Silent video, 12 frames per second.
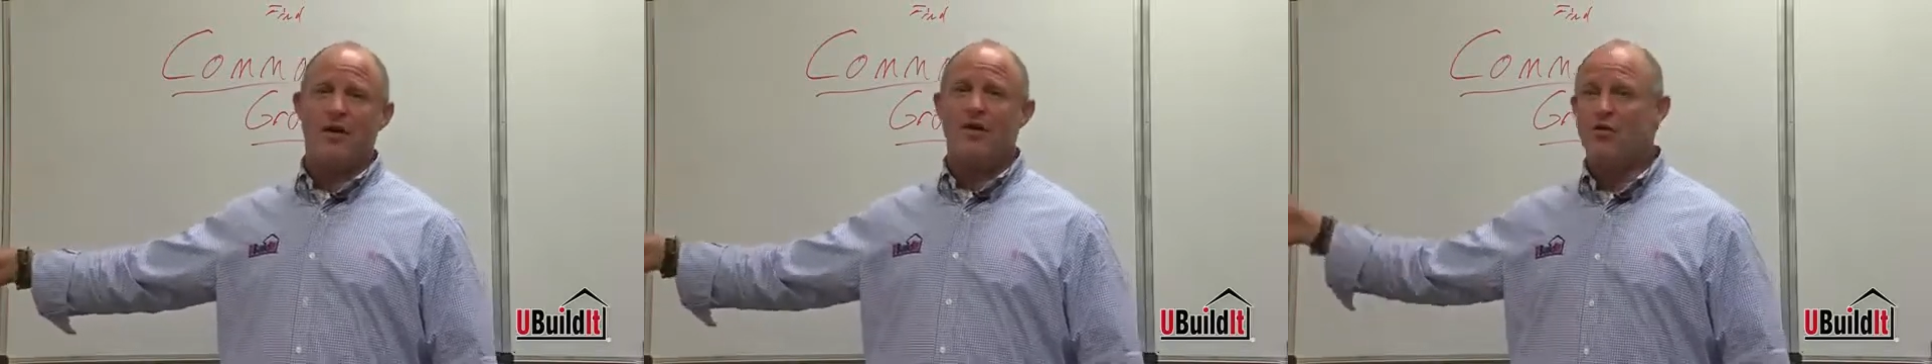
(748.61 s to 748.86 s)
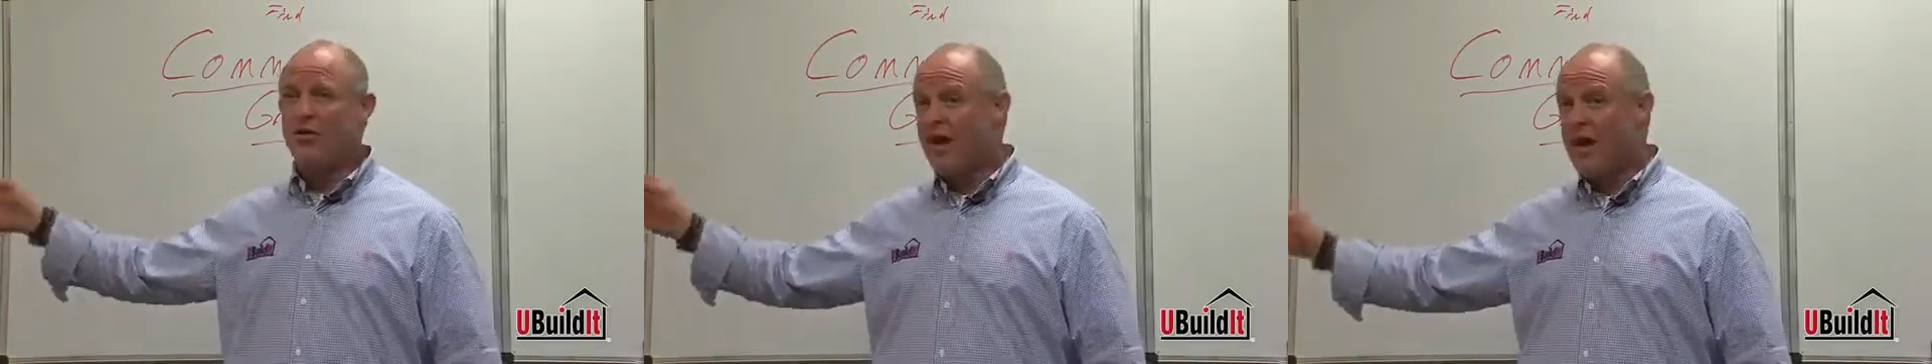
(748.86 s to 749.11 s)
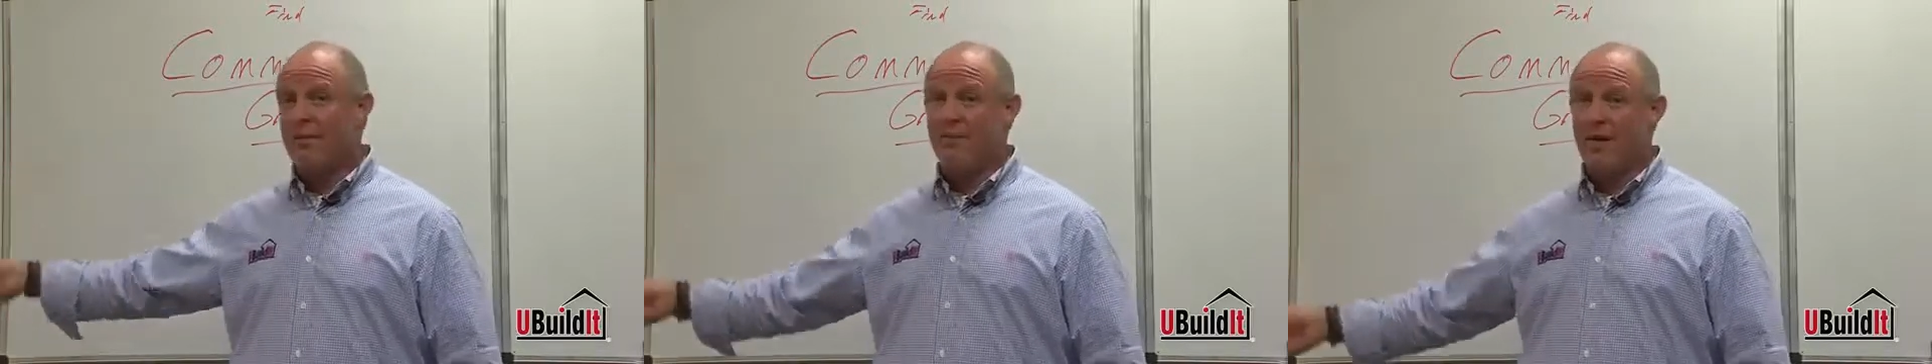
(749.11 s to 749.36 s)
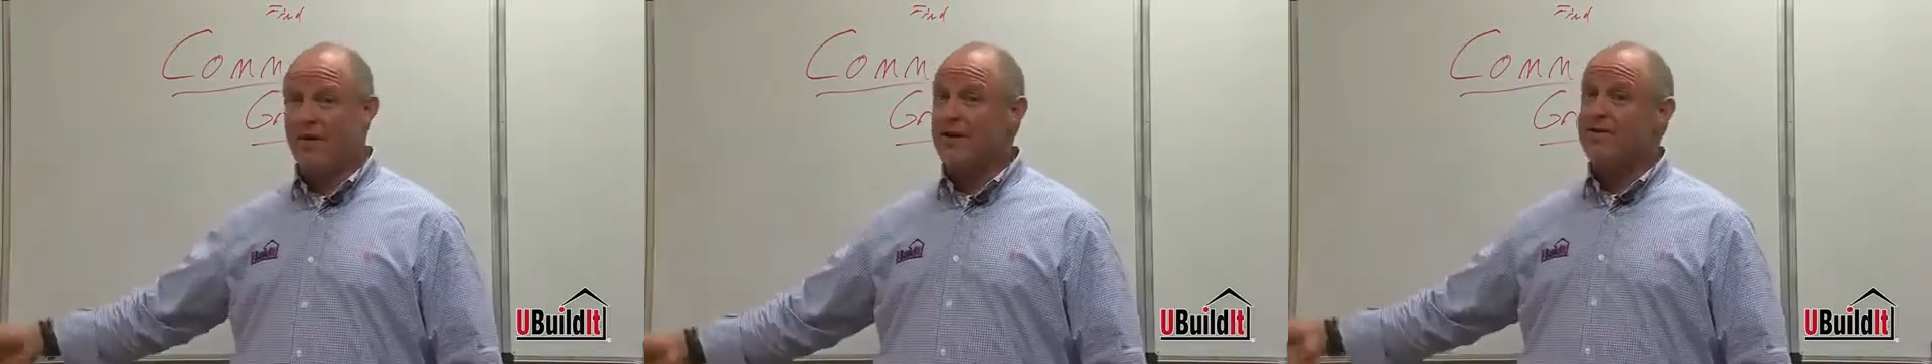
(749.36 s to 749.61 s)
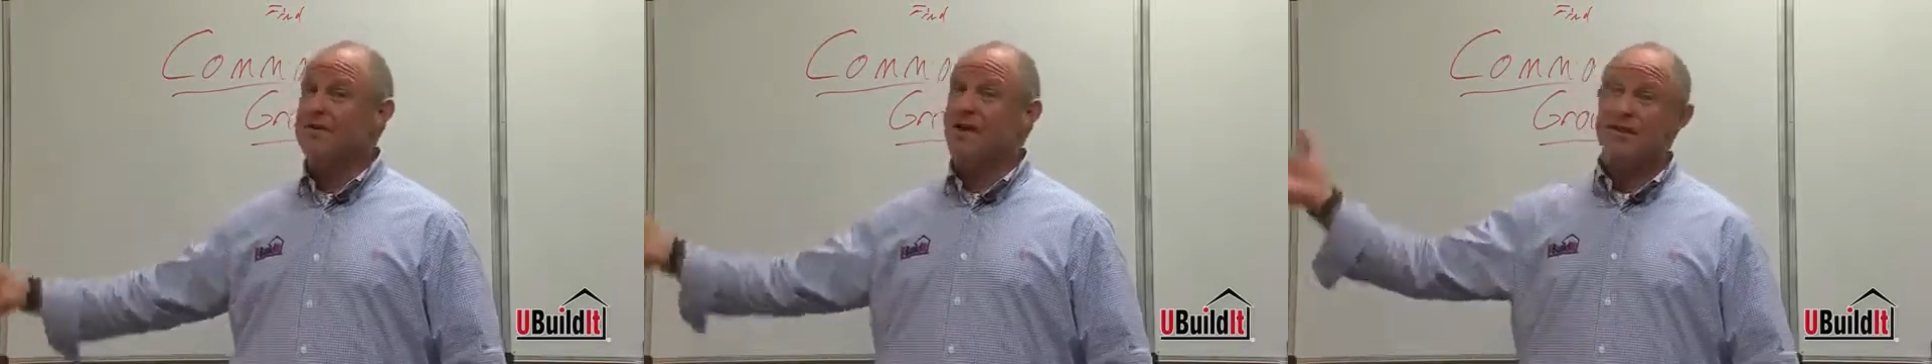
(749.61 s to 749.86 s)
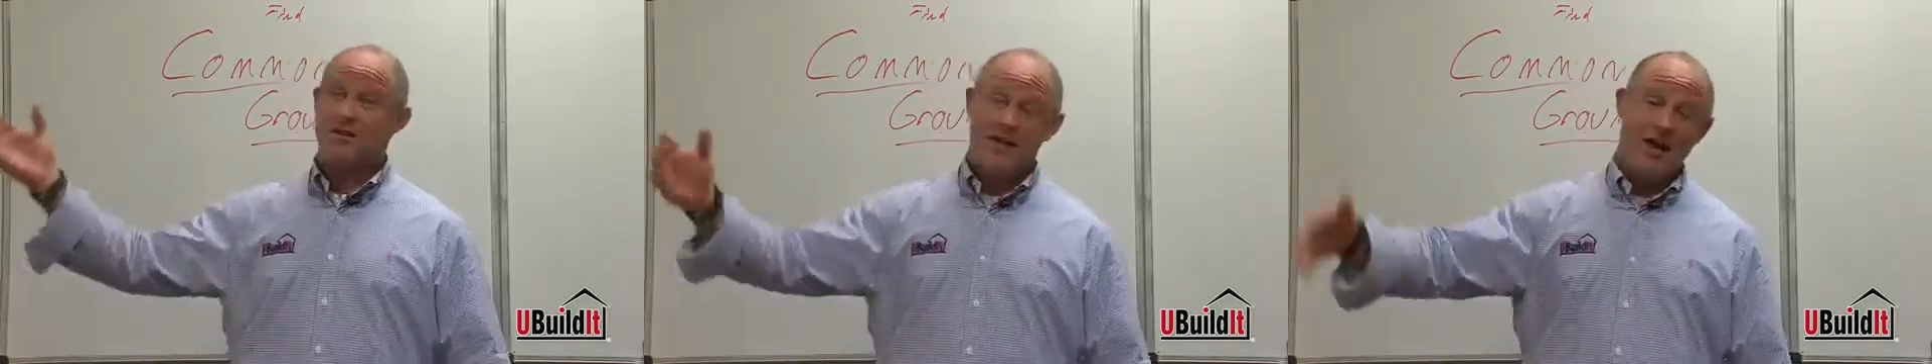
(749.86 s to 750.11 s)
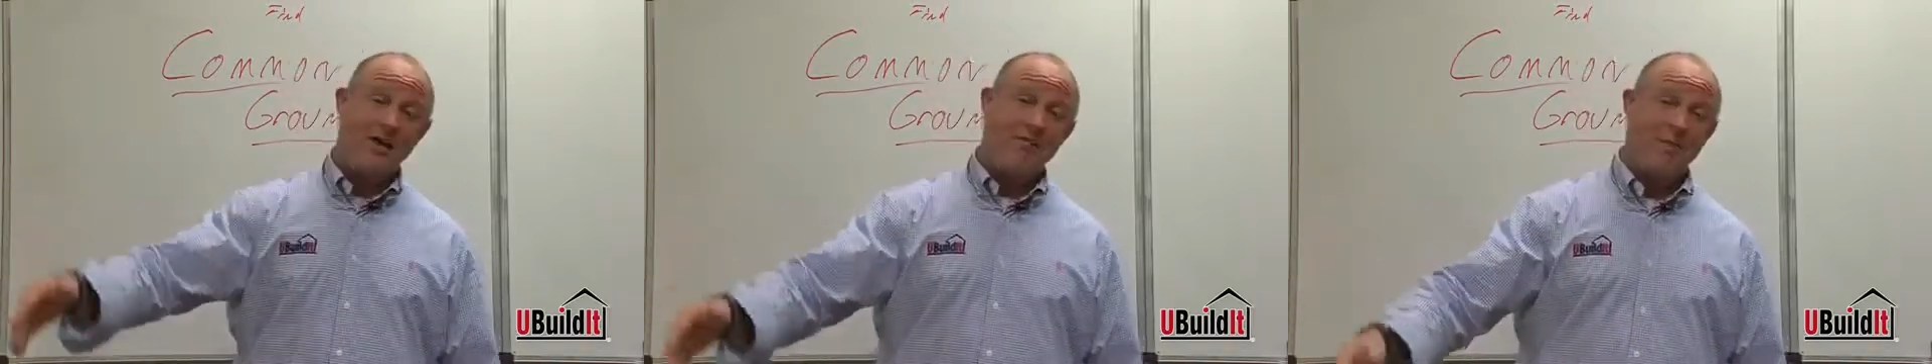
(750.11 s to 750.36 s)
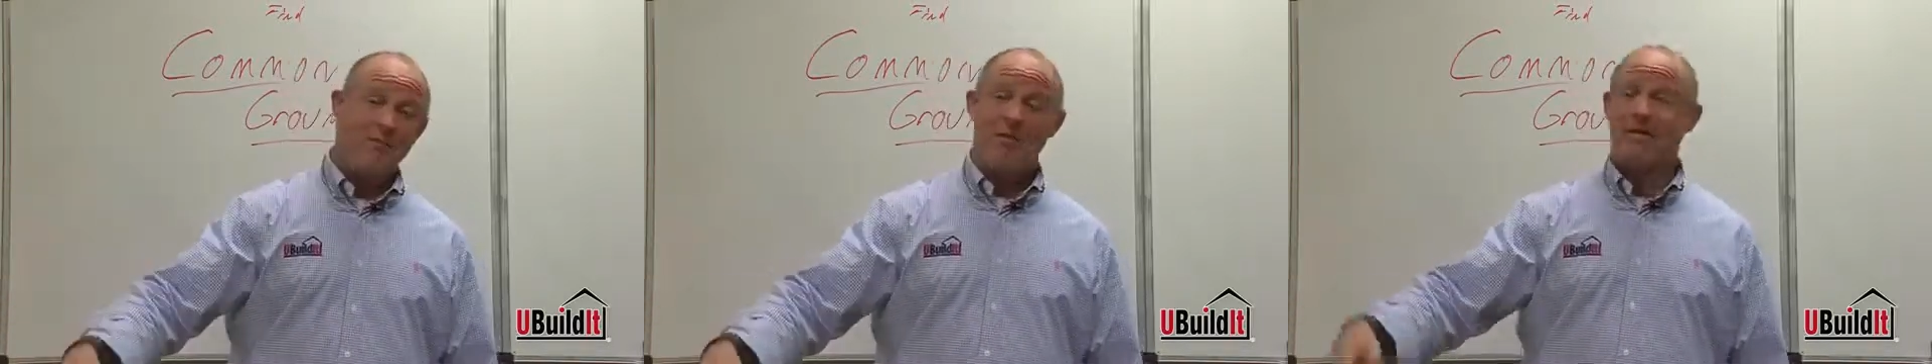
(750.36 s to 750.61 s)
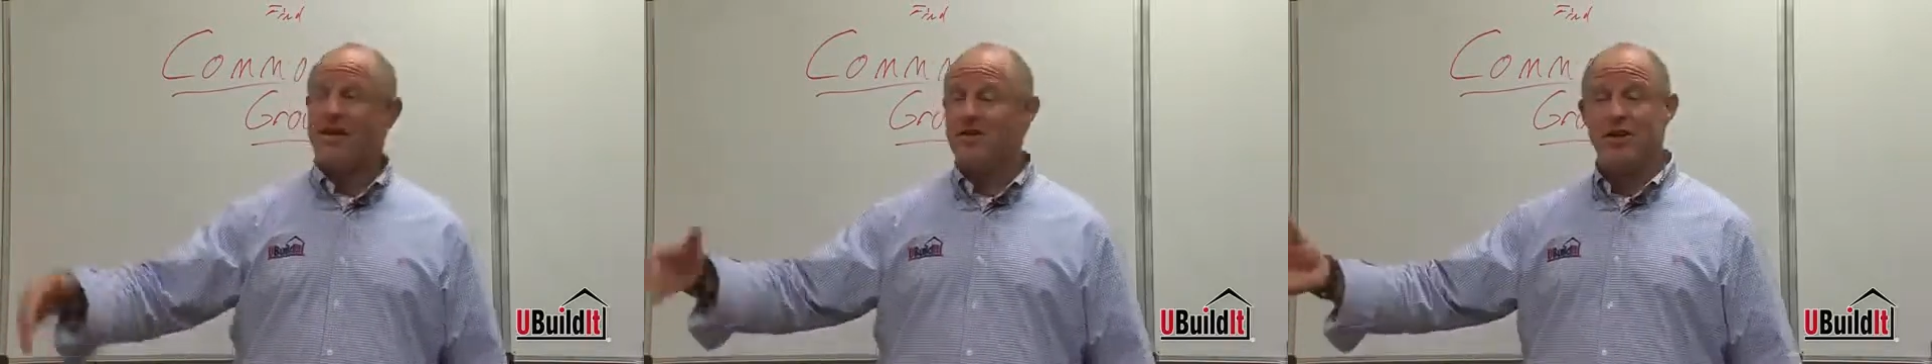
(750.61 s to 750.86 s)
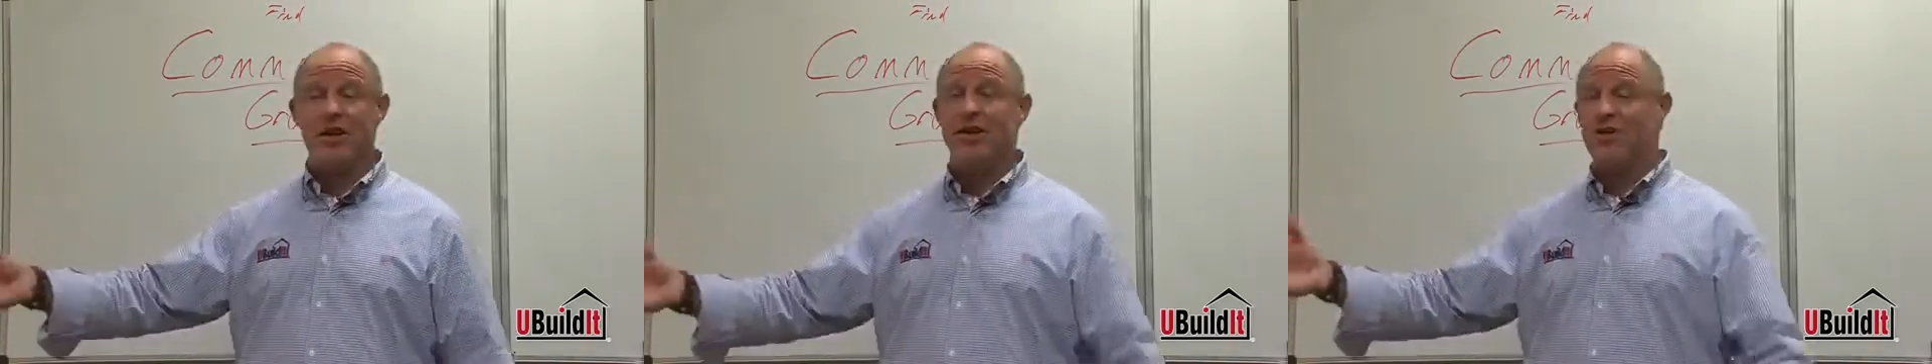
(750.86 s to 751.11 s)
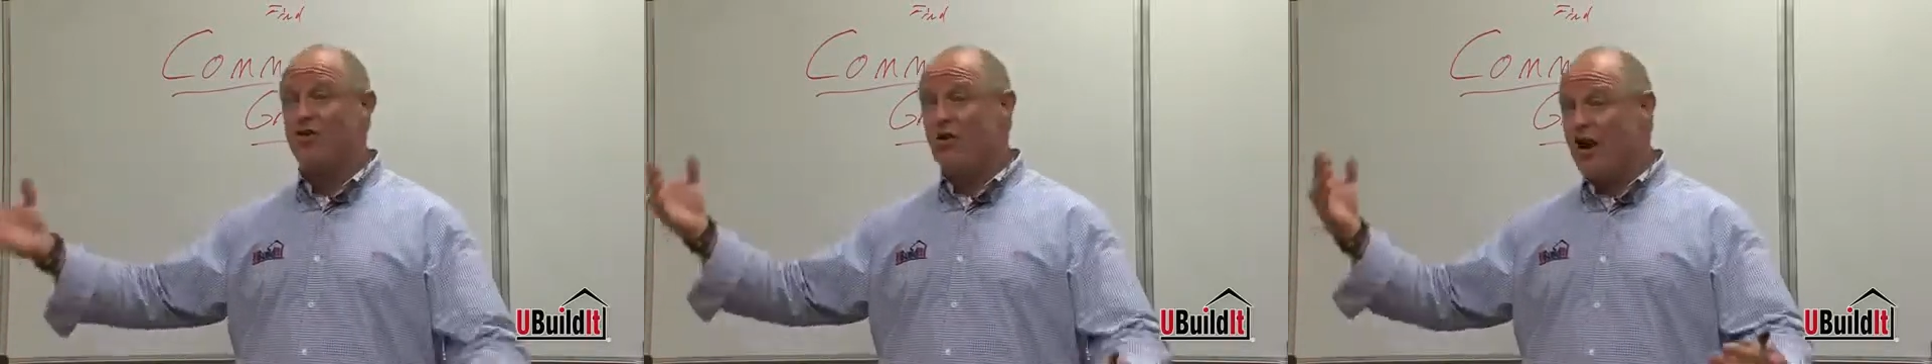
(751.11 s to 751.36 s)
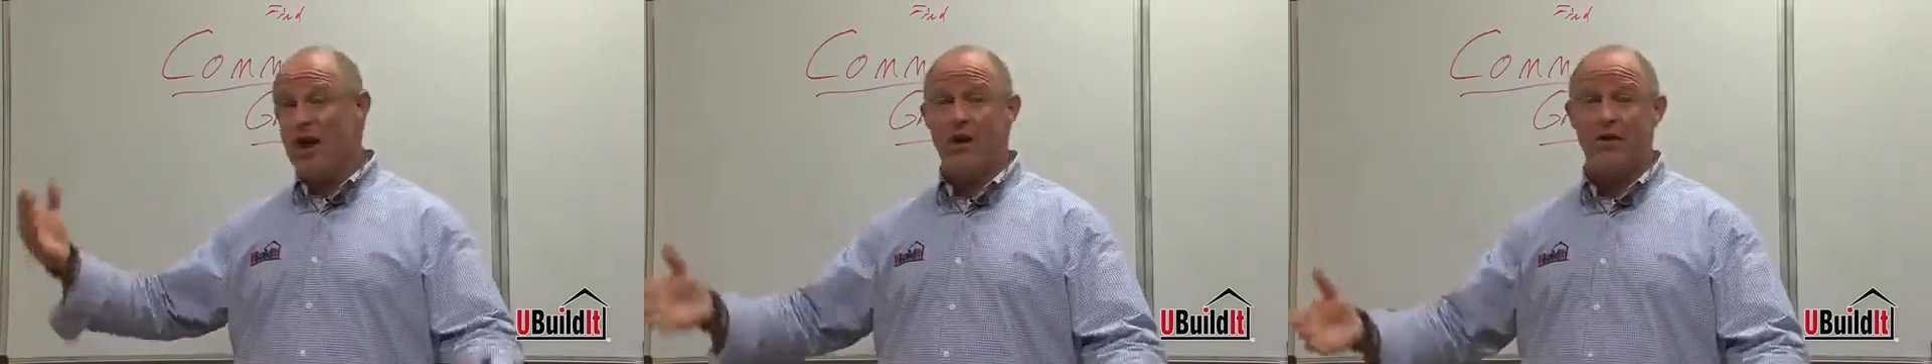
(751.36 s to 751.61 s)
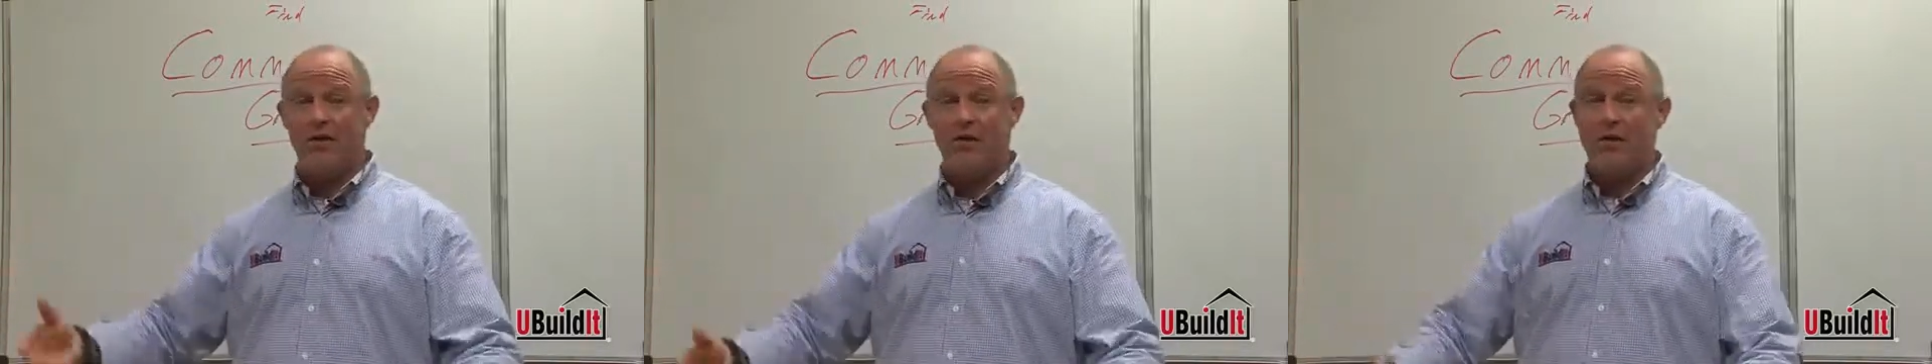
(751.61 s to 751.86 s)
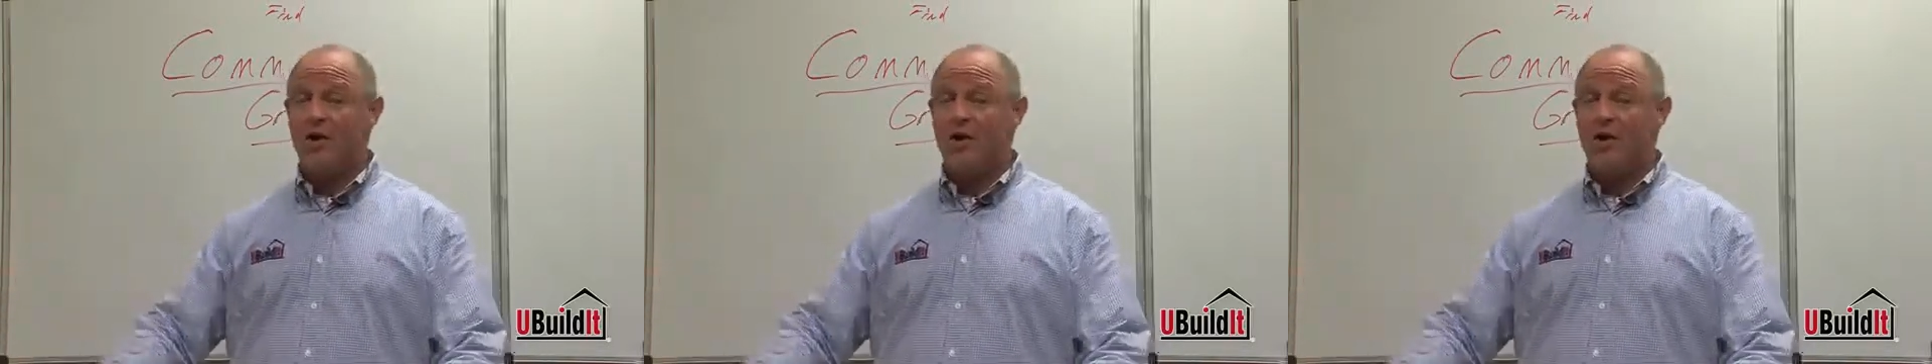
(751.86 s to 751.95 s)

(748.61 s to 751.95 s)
You can't be on that side. You can't be bidding that. You can't. You're here.